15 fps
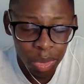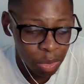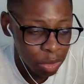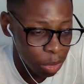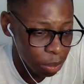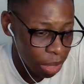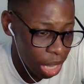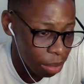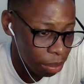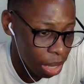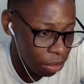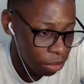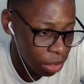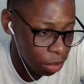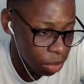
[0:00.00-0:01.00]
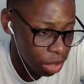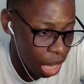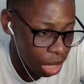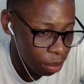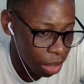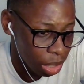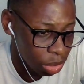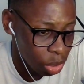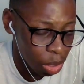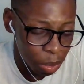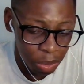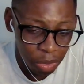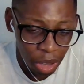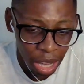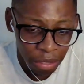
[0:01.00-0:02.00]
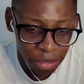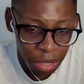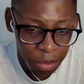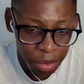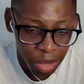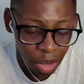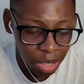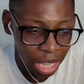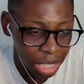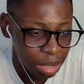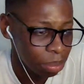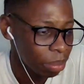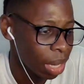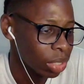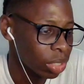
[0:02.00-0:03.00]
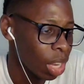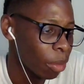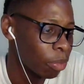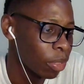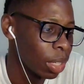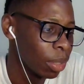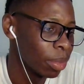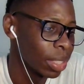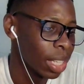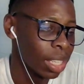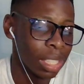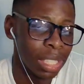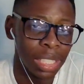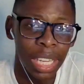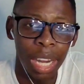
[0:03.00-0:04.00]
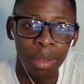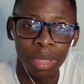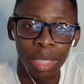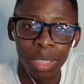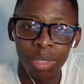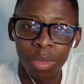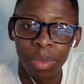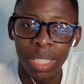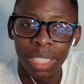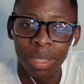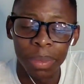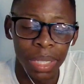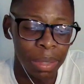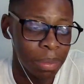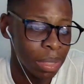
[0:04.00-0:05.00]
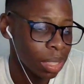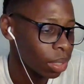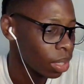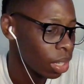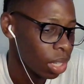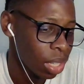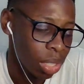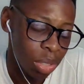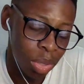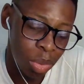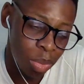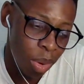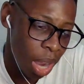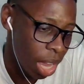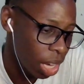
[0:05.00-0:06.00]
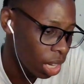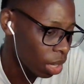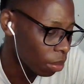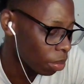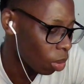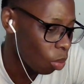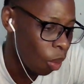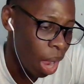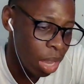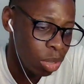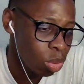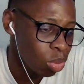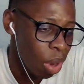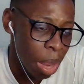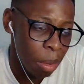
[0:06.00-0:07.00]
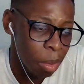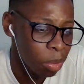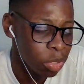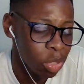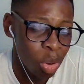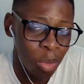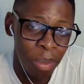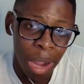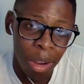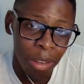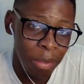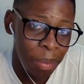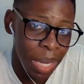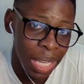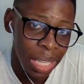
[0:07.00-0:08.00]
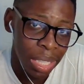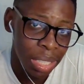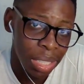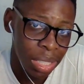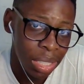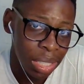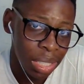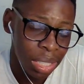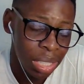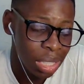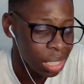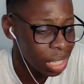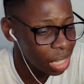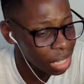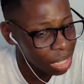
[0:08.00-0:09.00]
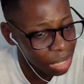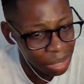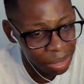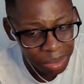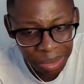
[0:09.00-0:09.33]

you from, like, my top favorite characters from SML, bro. You wildin', bro. Why you grab it with your mouth, man? Damn.